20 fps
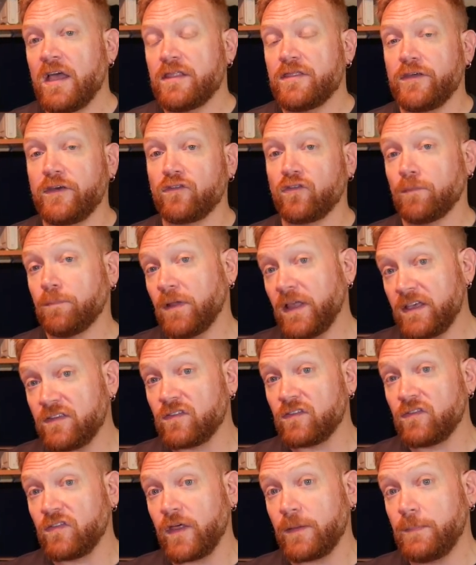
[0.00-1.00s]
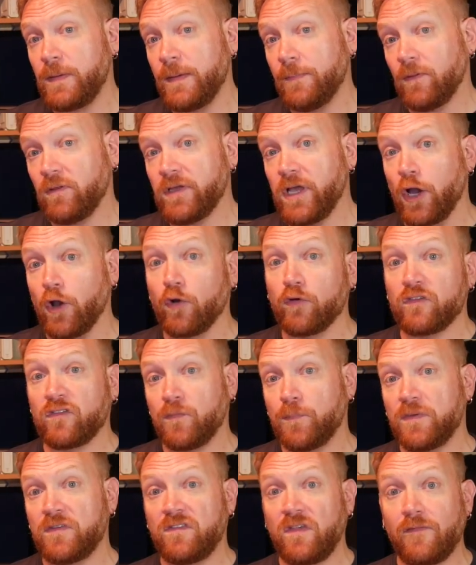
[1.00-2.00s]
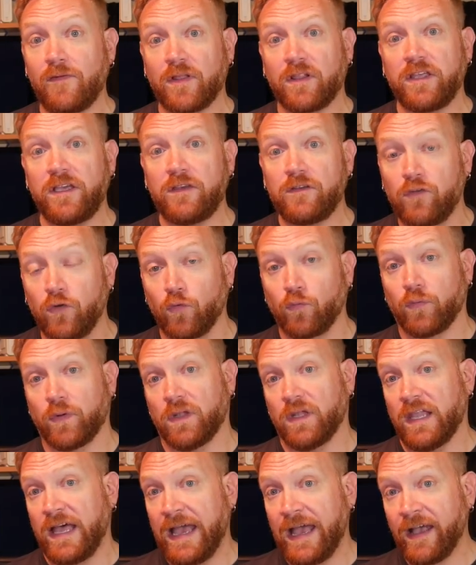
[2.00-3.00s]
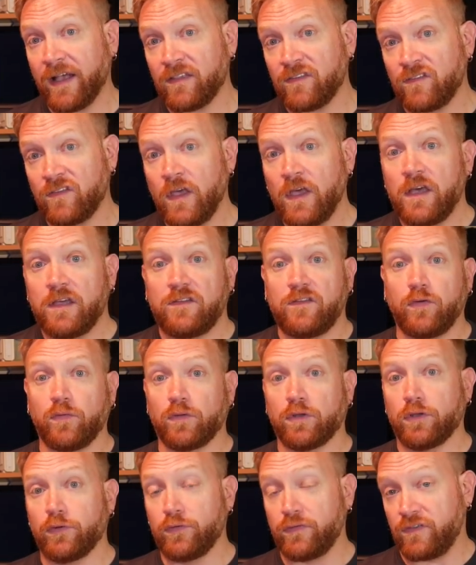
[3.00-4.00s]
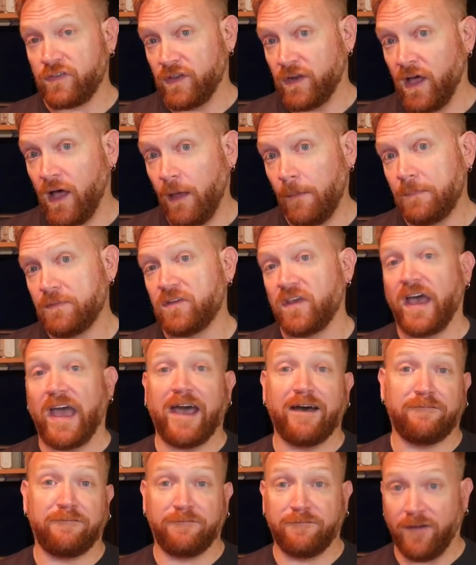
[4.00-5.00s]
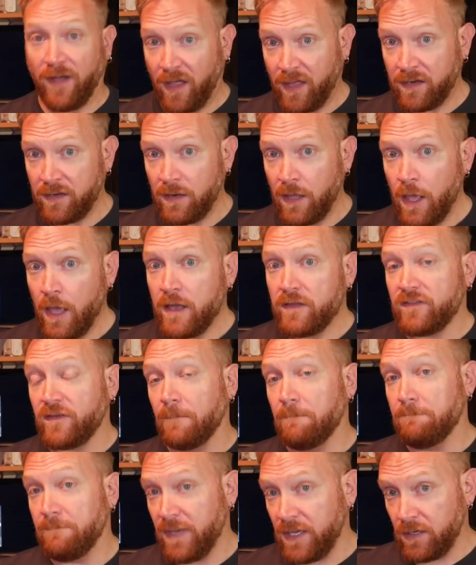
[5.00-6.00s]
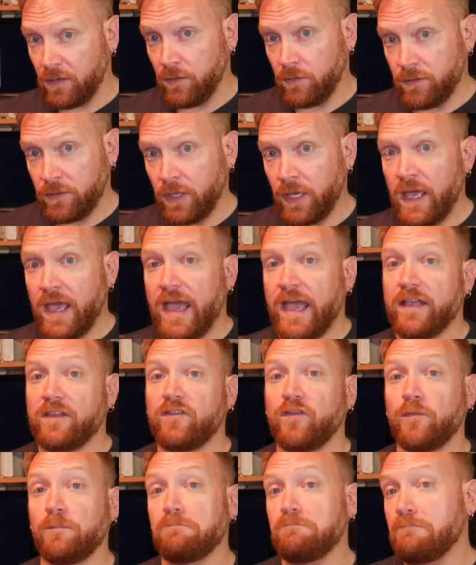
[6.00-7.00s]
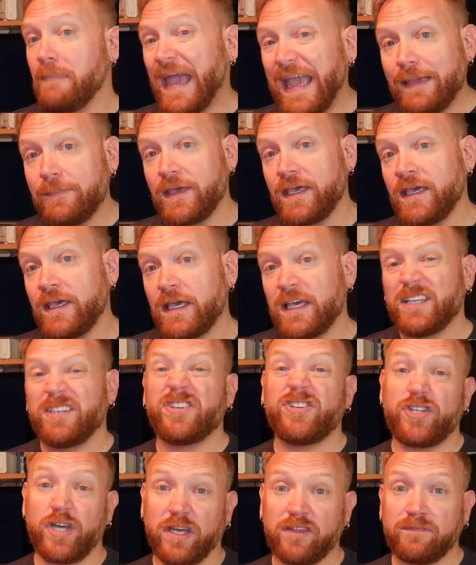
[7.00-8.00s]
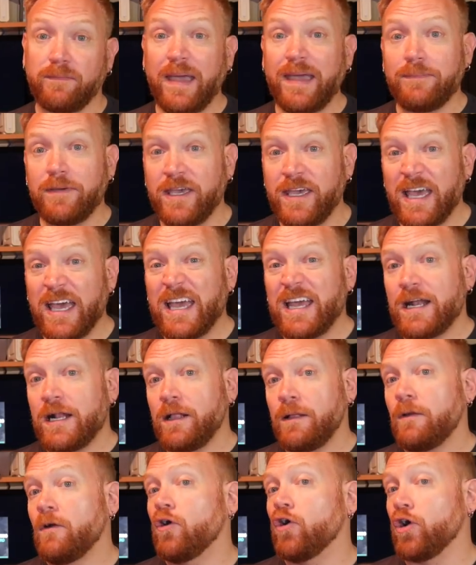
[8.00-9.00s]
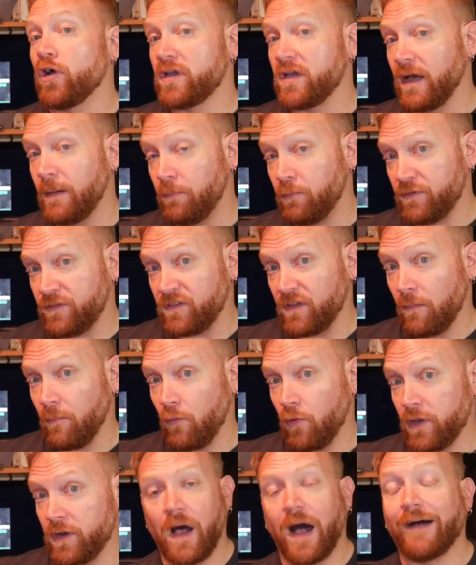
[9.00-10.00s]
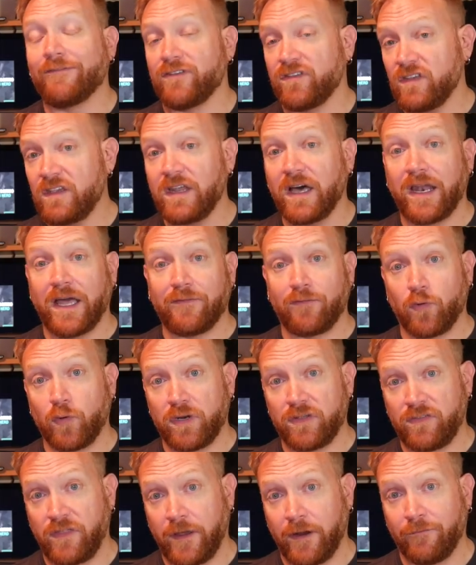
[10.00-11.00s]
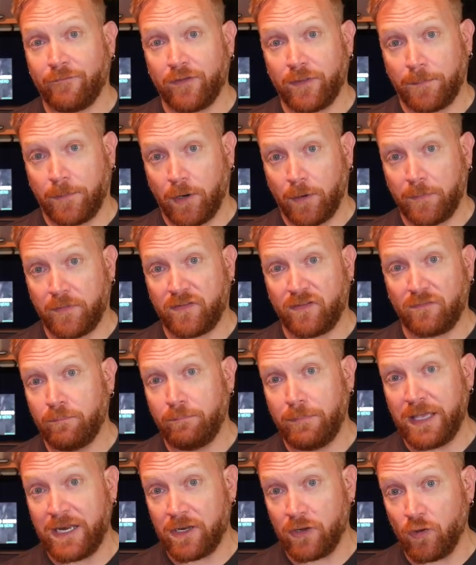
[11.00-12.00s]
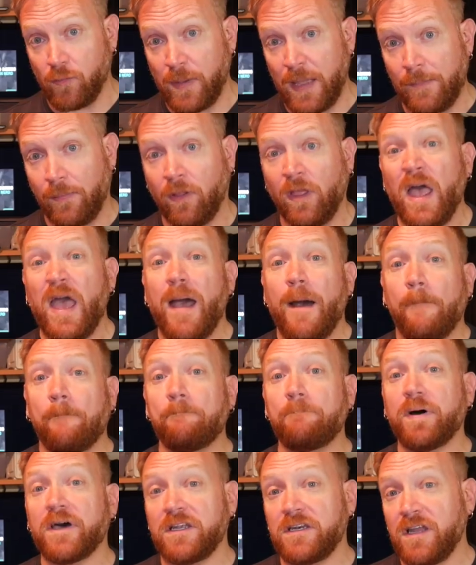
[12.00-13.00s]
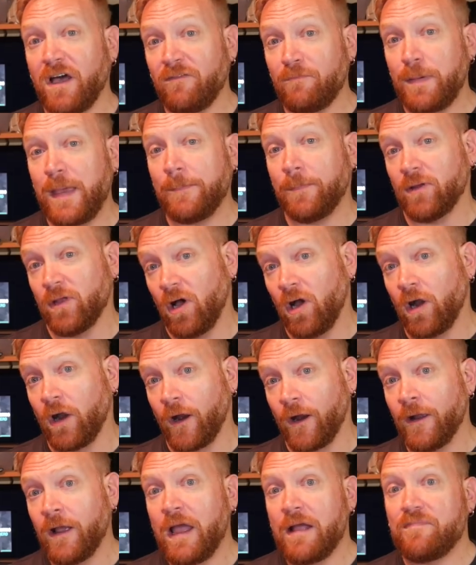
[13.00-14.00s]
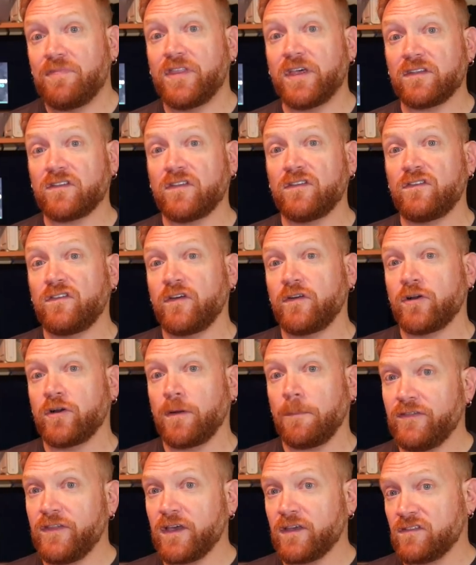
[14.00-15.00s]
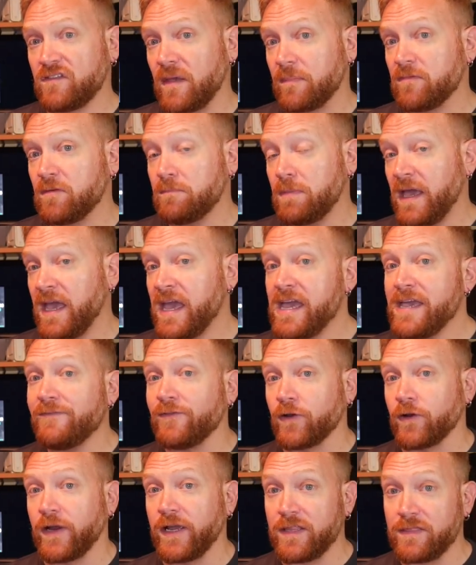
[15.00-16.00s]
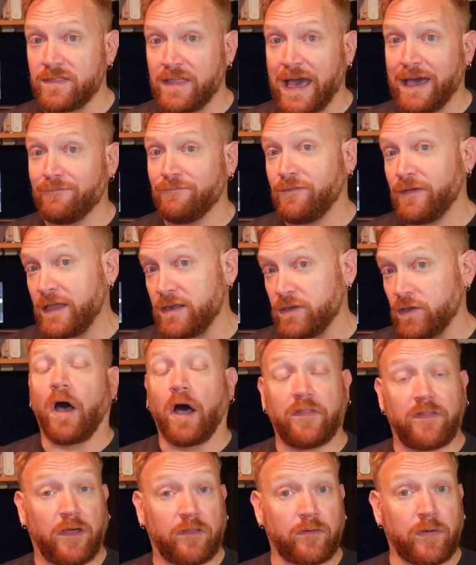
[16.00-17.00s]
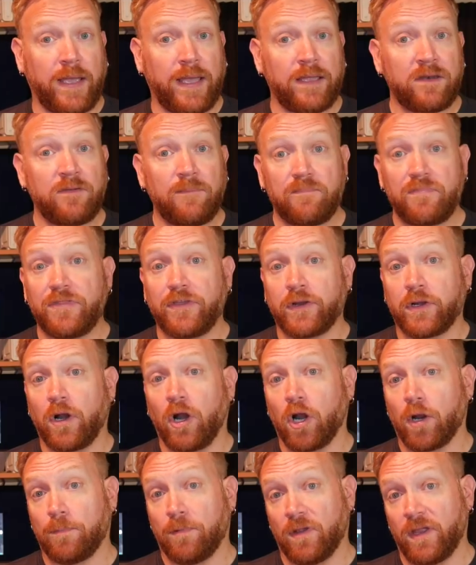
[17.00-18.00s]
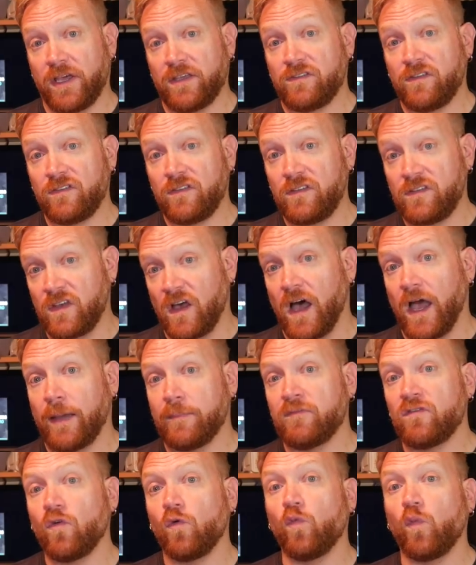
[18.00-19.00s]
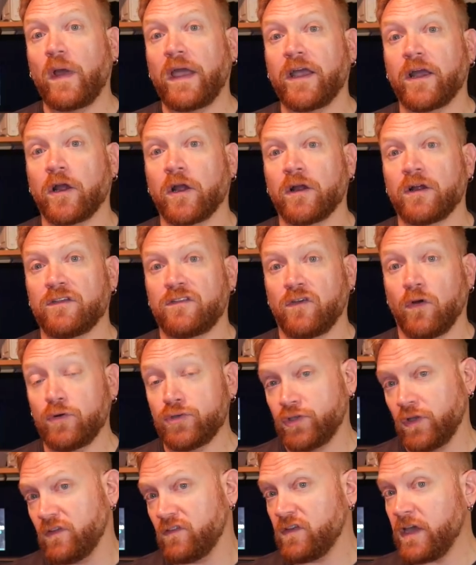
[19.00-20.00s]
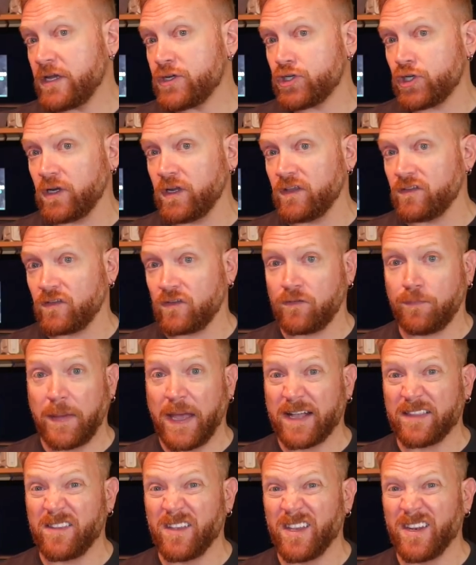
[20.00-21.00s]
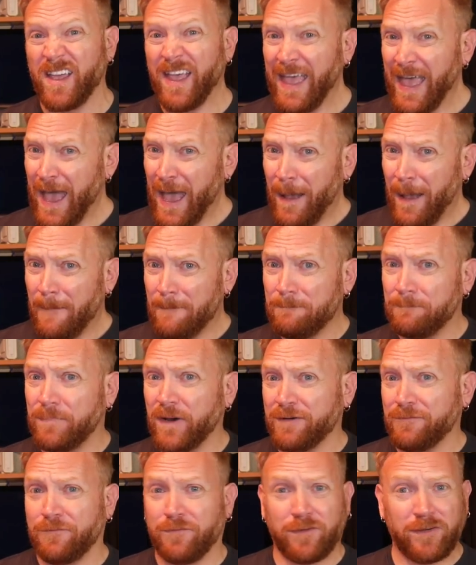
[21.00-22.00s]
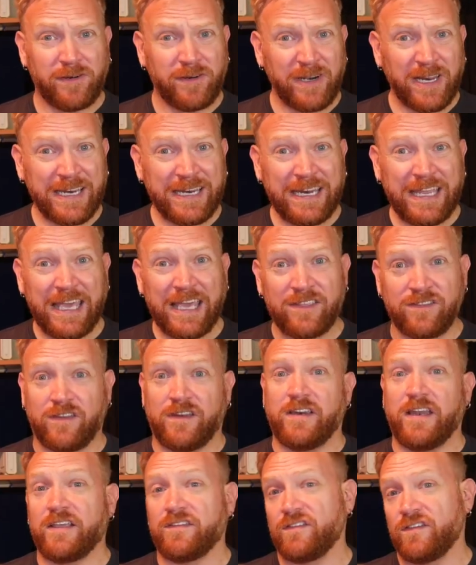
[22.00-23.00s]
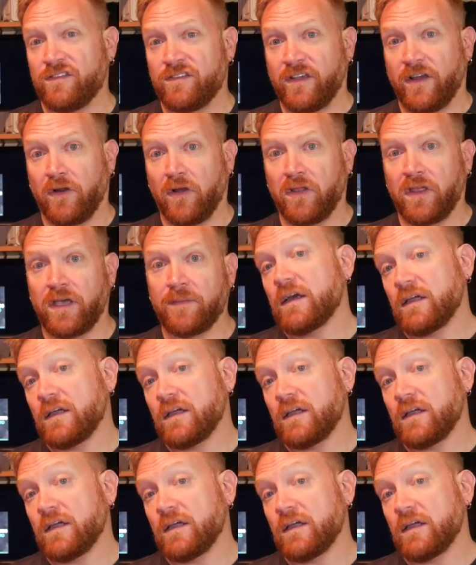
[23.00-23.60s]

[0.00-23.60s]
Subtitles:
These are places that people go specifically to relax, to loosen up, to have fun, to mingle, and to maybe, just maybe, hook up with someone. Obviously, not everyone is there for the purpose of meeting new people, but enough people are that it's considered the accepted behavior in that venue. On the other hand, there are places and times where socialization is expected, but flirting isn't necessarily.